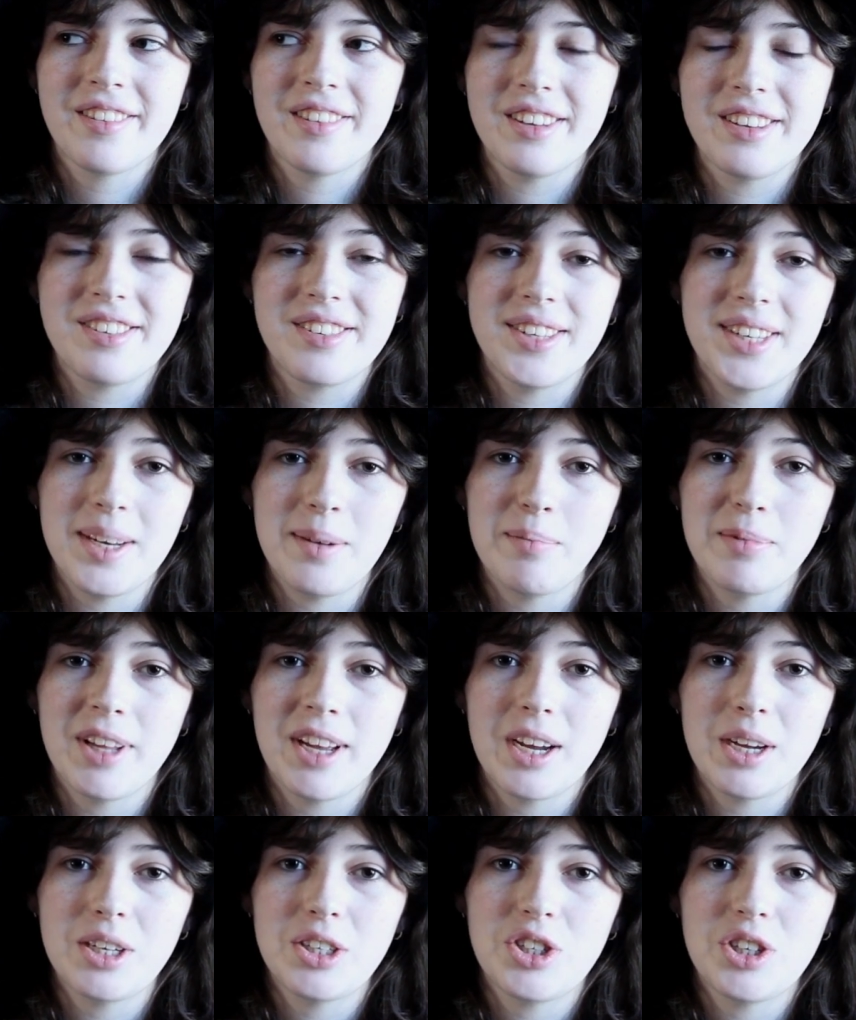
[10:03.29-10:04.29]
the seam
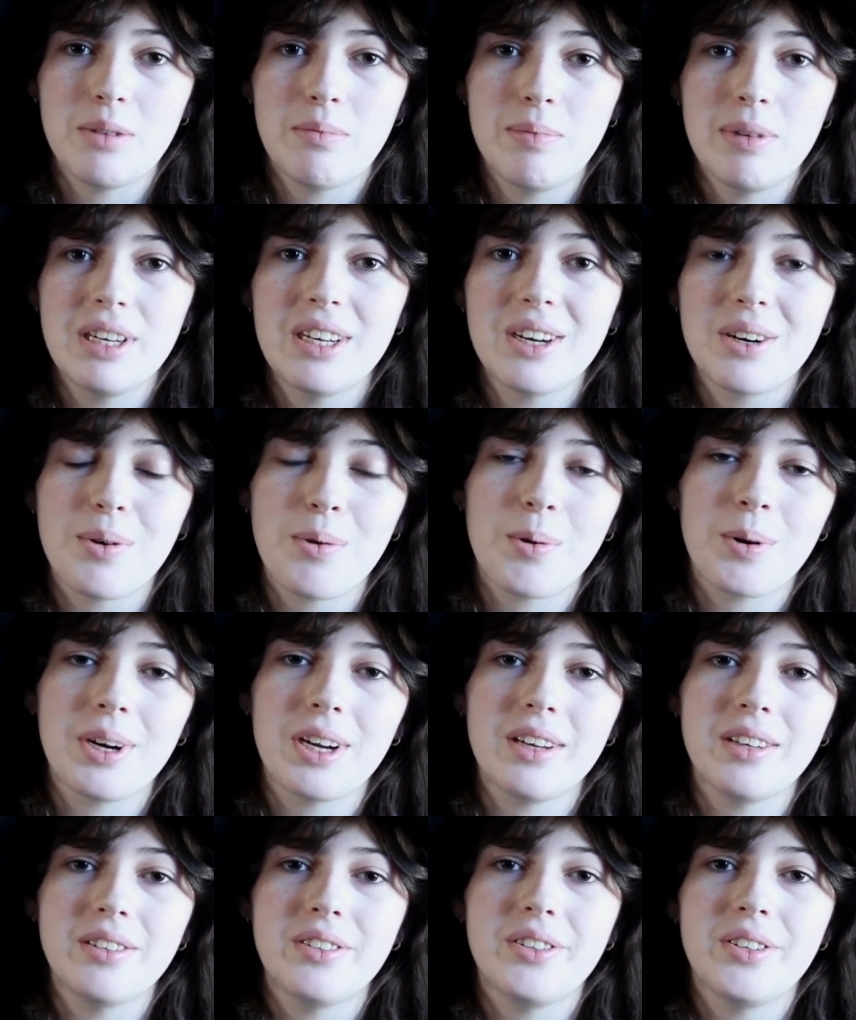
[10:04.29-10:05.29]
line should be
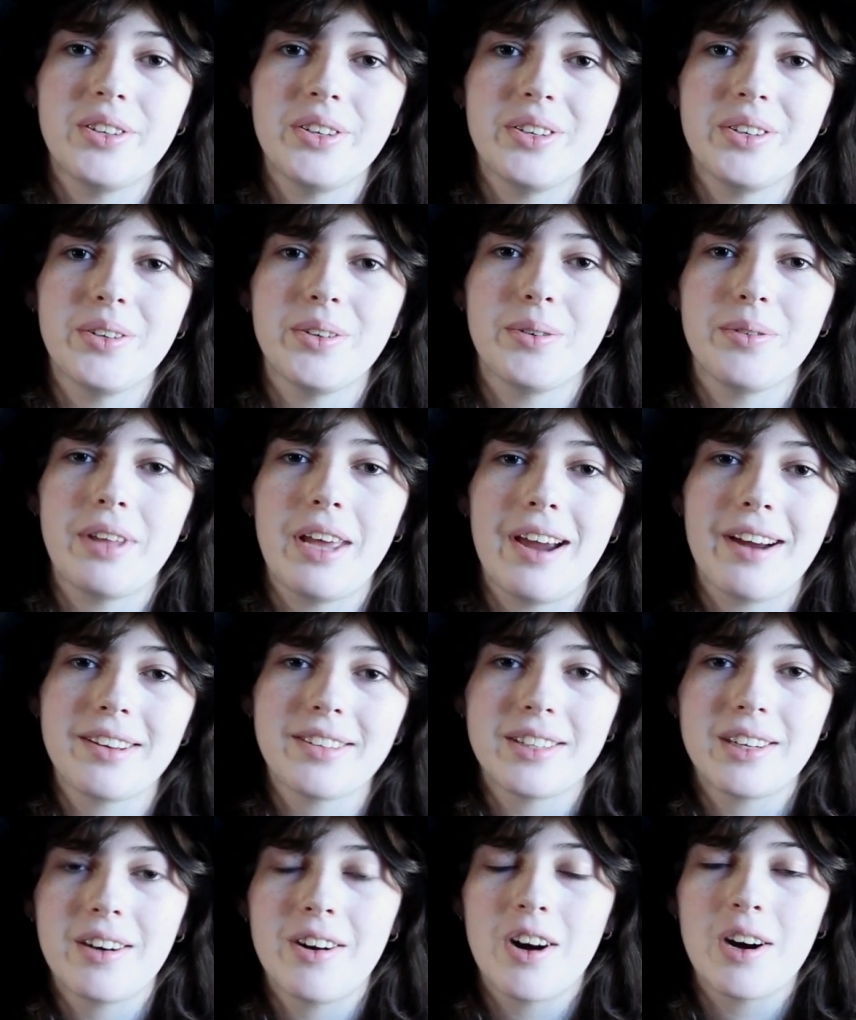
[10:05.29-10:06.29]
according to the
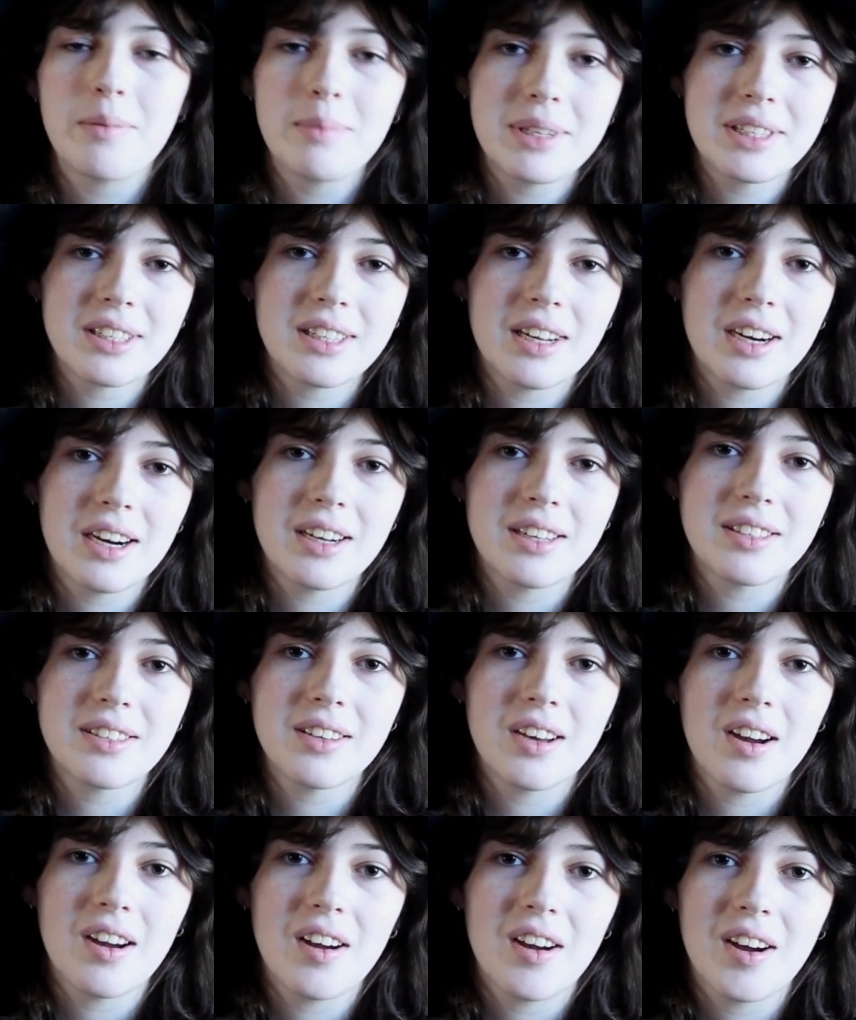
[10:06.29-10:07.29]
extant garments that I
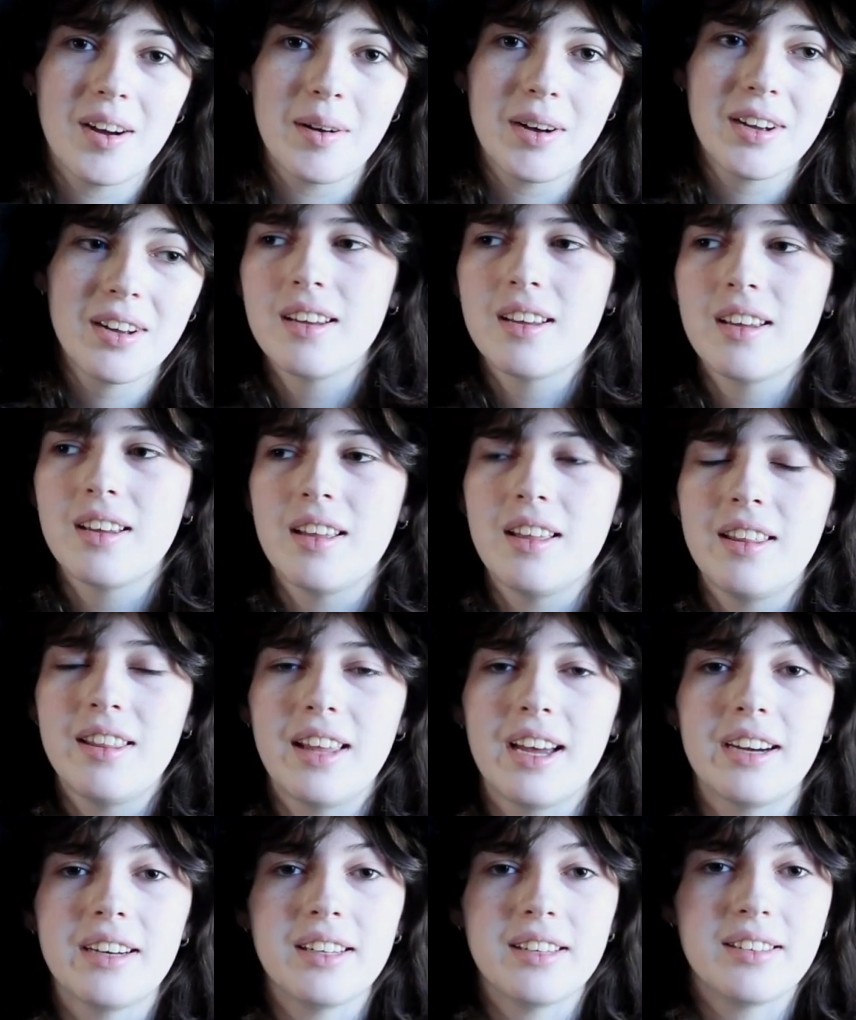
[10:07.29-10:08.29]
saw and
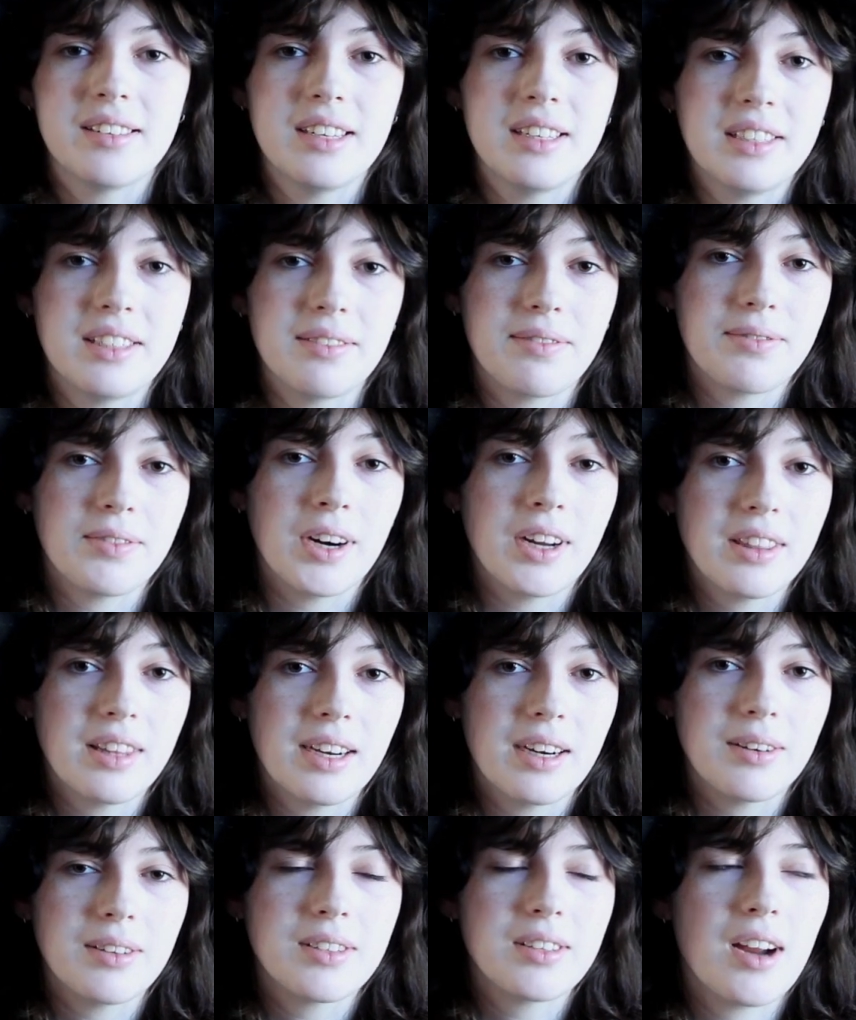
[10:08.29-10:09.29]
that distinctive front
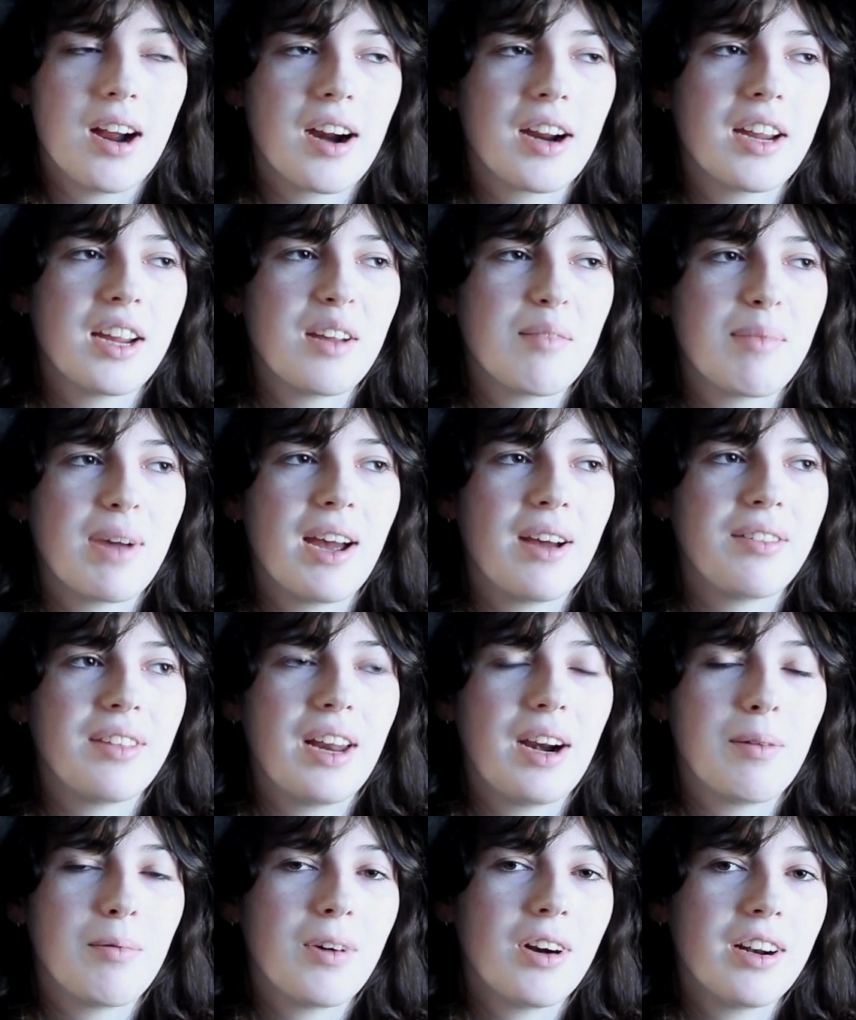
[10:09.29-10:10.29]
that I was talking about
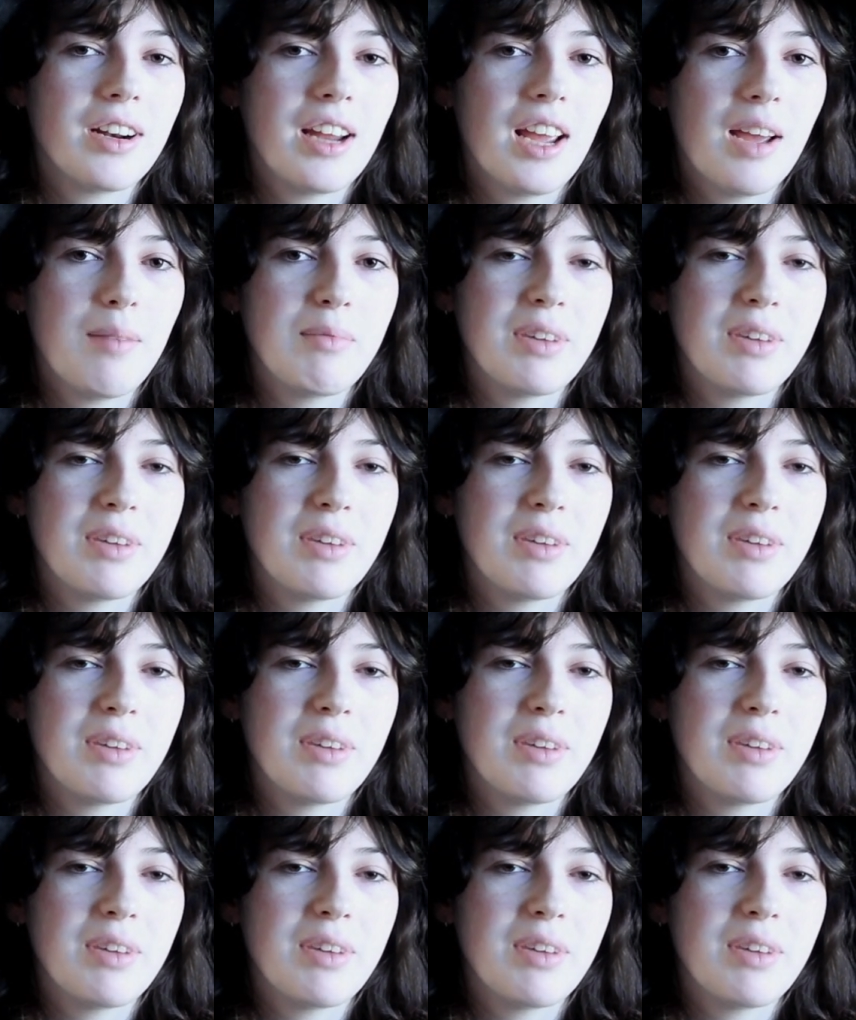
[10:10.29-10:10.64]
that I wanted to